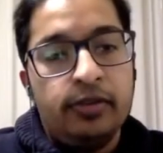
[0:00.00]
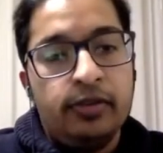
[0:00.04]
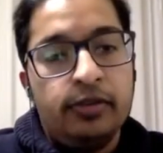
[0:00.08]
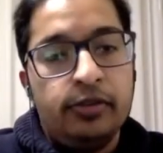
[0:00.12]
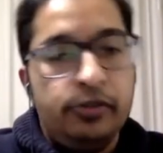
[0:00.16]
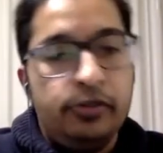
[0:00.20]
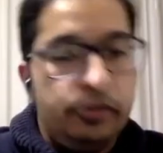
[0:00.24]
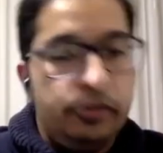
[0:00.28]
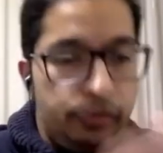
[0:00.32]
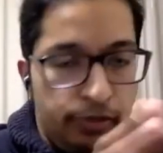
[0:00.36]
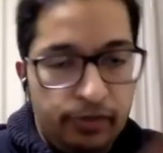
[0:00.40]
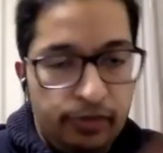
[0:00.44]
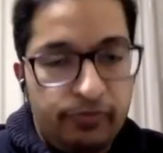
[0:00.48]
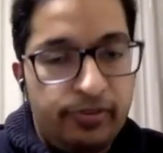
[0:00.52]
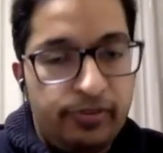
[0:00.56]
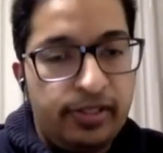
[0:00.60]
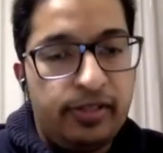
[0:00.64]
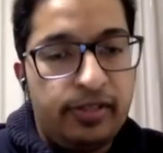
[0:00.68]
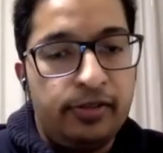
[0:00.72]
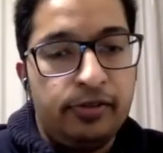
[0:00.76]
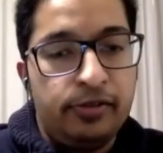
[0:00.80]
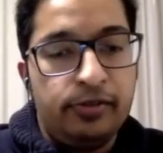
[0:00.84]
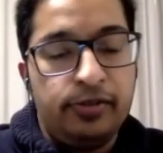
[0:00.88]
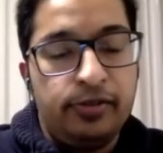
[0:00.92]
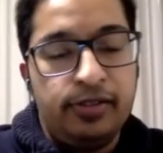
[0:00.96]
You are very
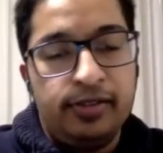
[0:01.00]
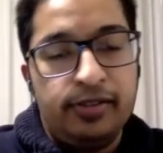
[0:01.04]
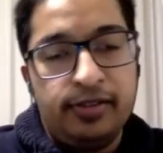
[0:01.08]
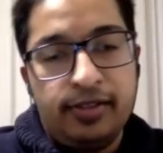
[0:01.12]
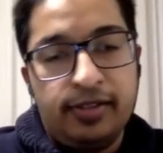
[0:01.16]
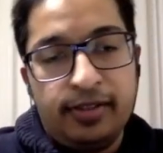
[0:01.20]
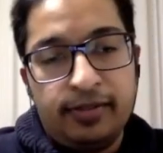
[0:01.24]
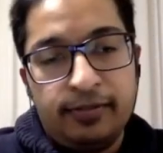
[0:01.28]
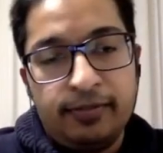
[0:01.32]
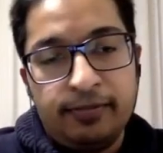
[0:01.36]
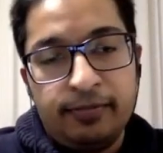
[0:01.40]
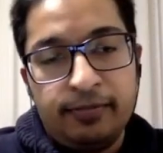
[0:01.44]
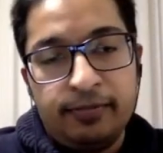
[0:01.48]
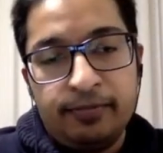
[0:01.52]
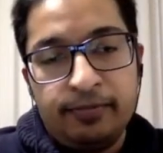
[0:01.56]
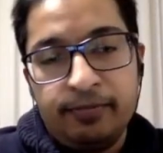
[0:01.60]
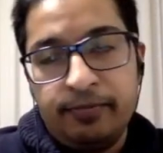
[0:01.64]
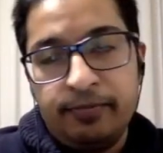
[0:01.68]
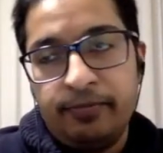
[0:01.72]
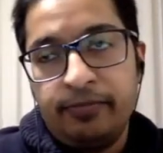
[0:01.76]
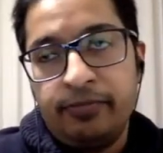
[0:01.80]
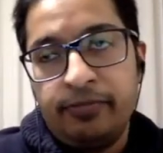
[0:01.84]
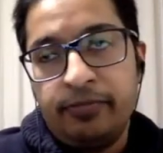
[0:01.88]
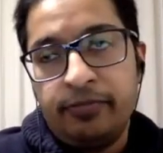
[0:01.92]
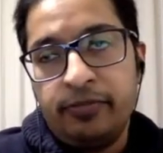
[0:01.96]
good in that,
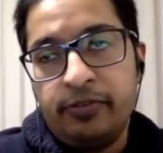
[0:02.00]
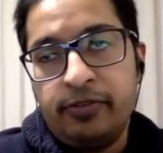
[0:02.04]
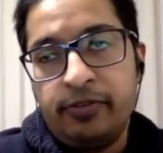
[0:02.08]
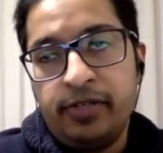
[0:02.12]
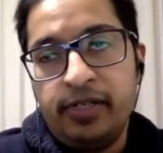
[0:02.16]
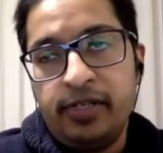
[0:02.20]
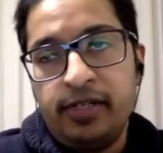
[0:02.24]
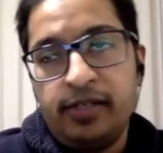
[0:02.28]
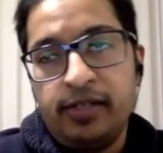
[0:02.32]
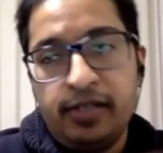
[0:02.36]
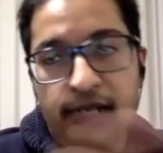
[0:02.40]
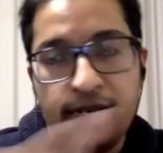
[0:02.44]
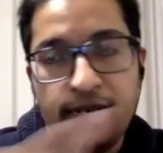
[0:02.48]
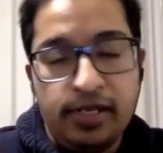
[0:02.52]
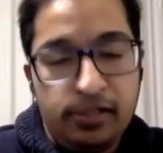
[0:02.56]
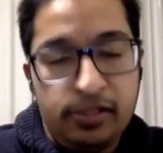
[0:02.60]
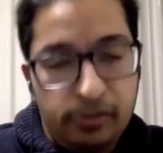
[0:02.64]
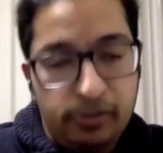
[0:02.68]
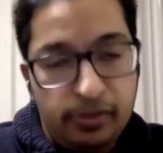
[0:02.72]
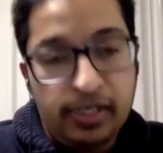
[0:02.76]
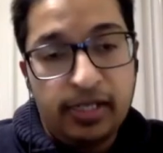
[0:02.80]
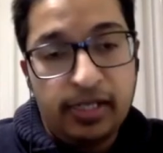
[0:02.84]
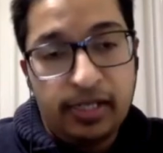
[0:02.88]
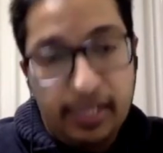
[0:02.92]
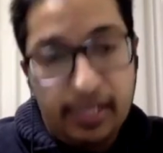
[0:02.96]
right? And you
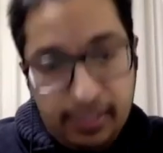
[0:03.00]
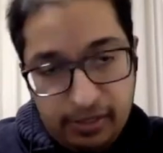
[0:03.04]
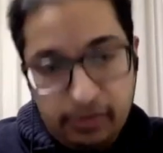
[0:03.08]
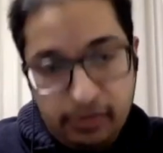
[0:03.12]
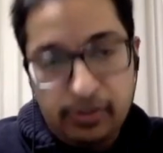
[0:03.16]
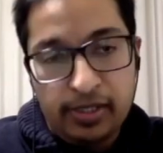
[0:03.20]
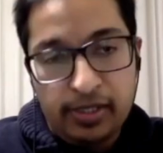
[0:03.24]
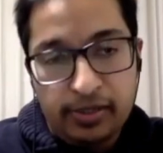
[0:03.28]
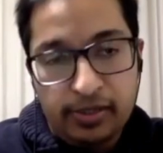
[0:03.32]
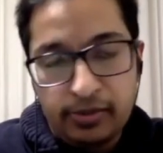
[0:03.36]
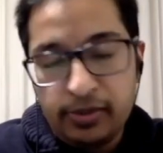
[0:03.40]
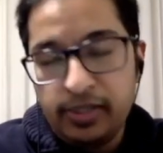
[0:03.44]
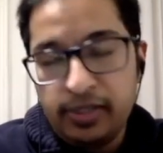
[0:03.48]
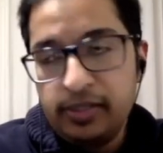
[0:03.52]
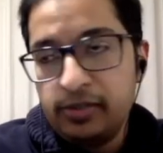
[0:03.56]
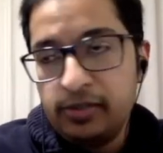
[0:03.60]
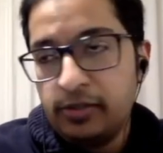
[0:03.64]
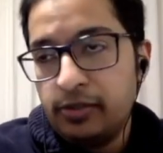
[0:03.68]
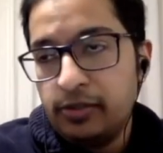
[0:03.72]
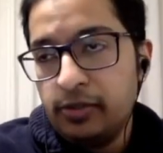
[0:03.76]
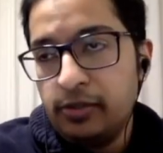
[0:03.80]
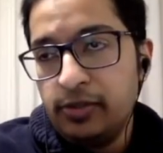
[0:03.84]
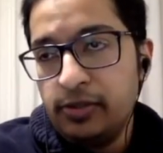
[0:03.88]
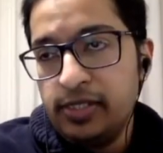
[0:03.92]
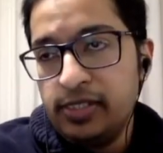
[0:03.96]
are going to
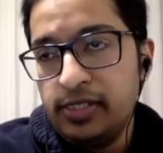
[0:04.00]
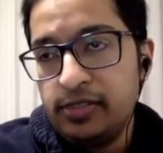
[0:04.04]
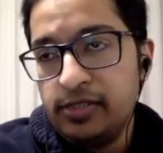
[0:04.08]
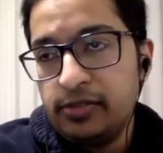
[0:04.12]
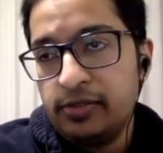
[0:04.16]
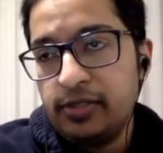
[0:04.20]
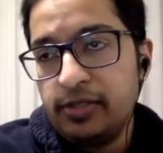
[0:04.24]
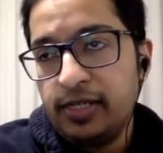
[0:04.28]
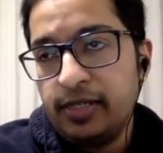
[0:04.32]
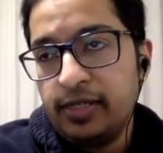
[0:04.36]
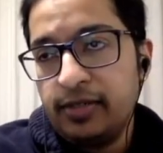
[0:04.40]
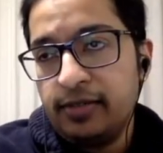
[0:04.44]
go into that.